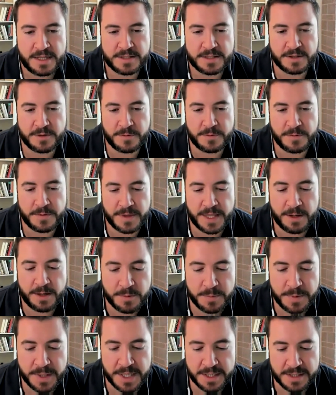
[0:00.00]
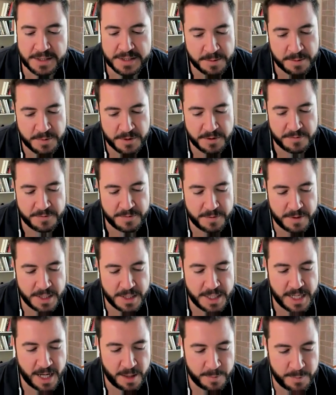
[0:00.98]
So that would be an example of
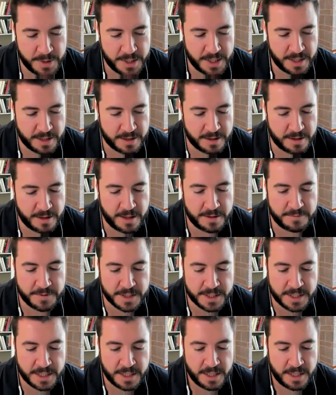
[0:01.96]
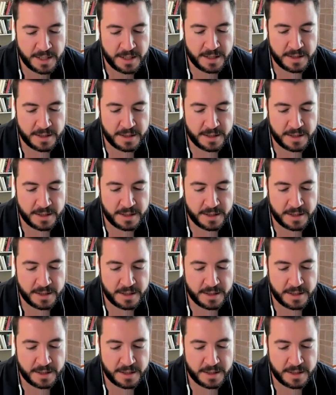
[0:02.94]
not being in conflict.